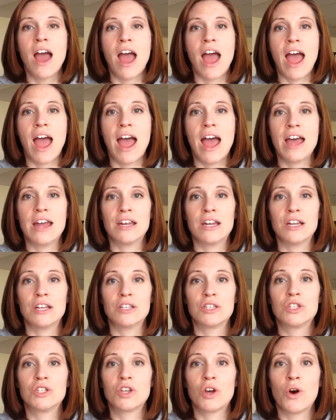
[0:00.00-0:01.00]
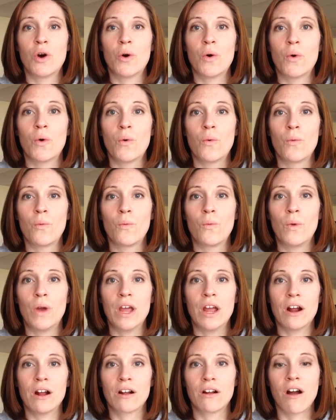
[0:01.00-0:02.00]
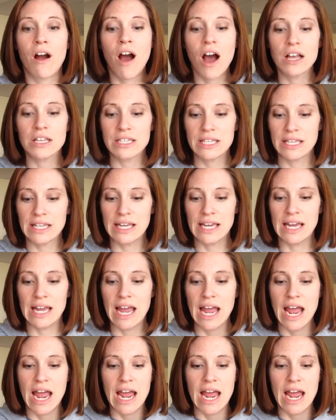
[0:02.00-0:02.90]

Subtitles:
and so we are constantly